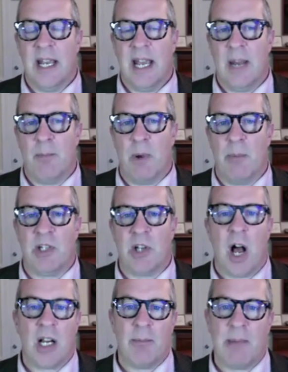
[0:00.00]
And when we
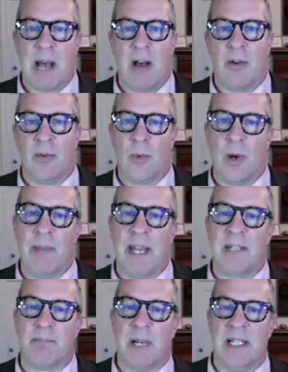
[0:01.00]
talk about what
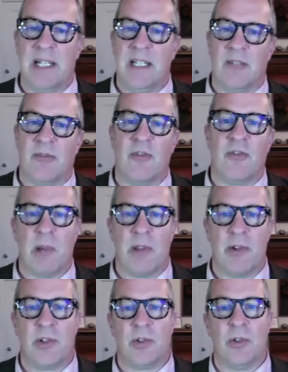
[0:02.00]
makes Putney different from other
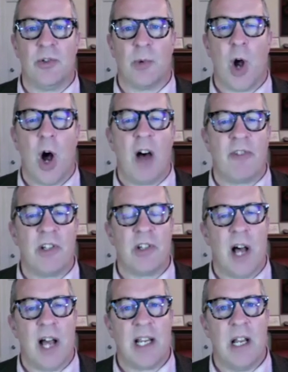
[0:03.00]
schools, we're often
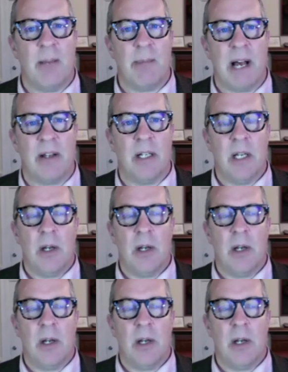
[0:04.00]
talking about